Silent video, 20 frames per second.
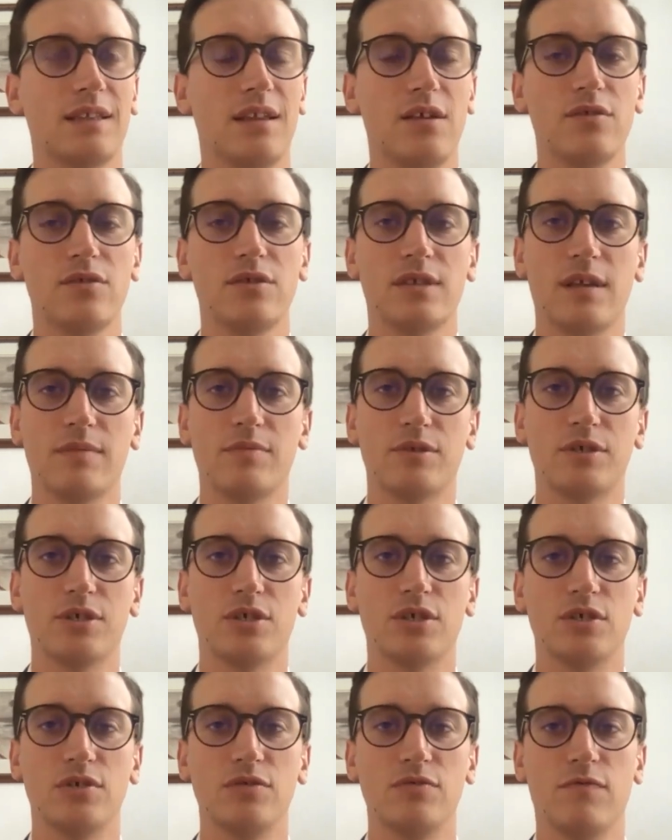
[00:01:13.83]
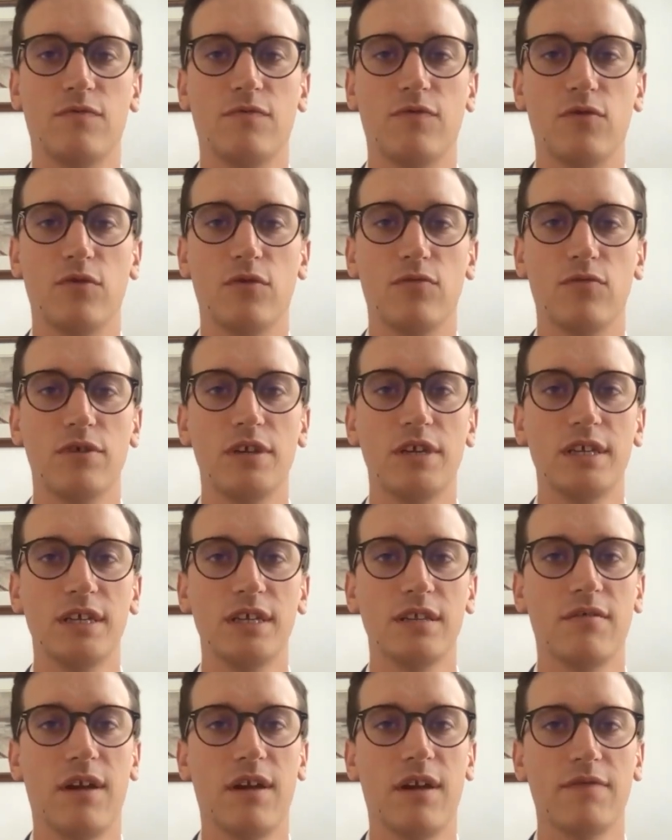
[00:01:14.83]
no substitute for
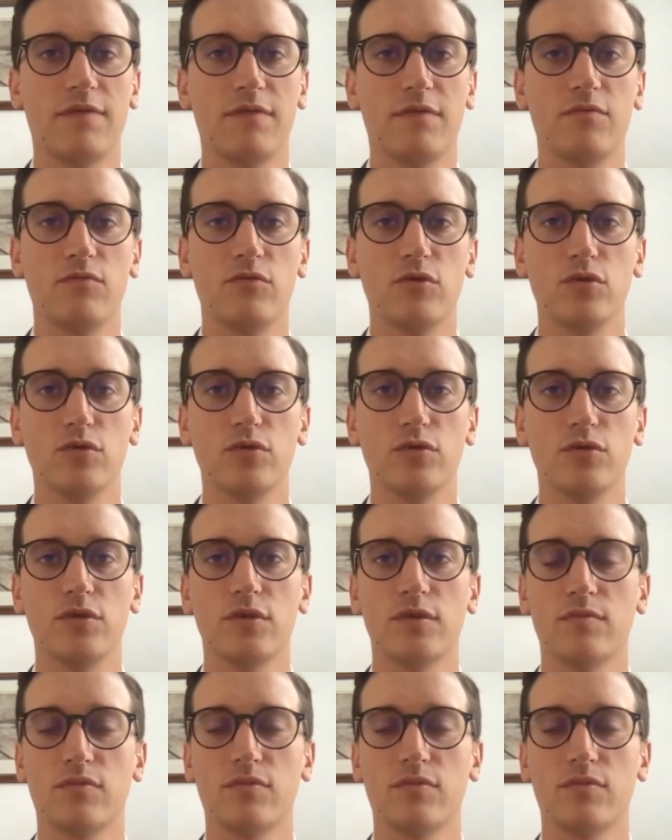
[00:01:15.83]
reading the relevant rules,